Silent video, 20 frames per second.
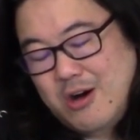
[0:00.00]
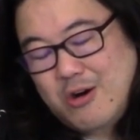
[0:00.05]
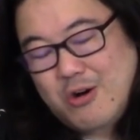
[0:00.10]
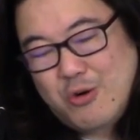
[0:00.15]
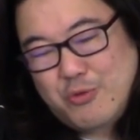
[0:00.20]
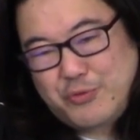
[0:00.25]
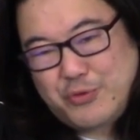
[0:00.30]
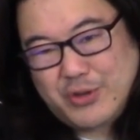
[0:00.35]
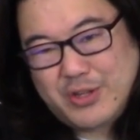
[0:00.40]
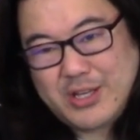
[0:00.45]

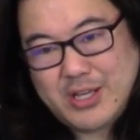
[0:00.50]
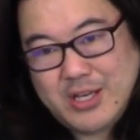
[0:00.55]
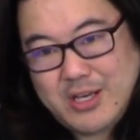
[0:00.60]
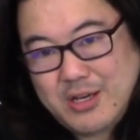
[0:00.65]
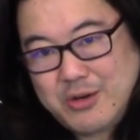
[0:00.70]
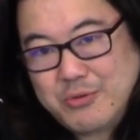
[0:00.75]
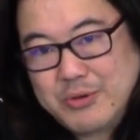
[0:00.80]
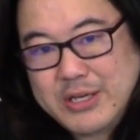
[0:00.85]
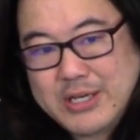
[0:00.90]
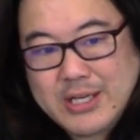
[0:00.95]

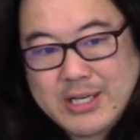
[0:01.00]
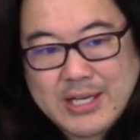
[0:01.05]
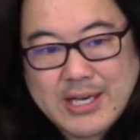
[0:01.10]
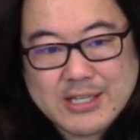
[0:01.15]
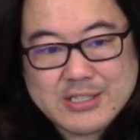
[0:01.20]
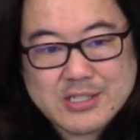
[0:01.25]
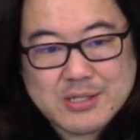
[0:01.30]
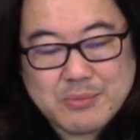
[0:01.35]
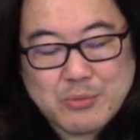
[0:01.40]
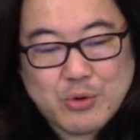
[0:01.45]
hopefully we can
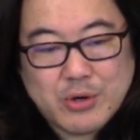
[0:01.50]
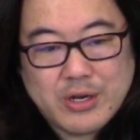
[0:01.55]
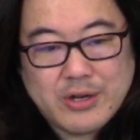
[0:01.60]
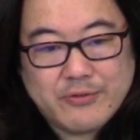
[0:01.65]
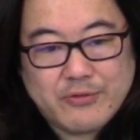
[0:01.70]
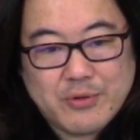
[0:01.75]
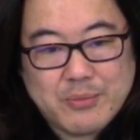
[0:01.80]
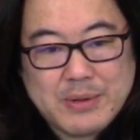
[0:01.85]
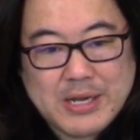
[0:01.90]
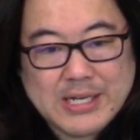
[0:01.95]
get some more
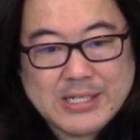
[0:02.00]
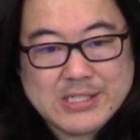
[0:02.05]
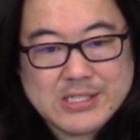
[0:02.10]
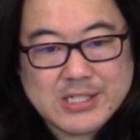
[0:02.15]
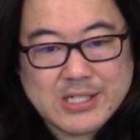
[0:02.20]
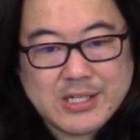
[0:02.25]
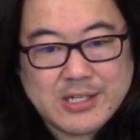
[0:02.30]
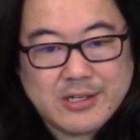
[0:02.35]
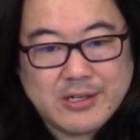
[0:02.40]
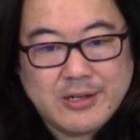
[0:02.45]

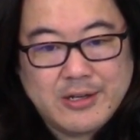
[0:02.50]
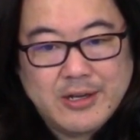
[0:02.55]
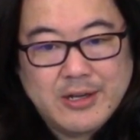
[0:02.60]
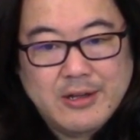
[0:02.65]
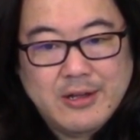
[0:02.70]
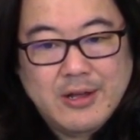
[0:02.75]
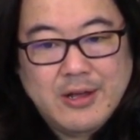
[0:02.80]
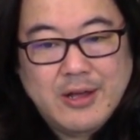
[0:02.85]
information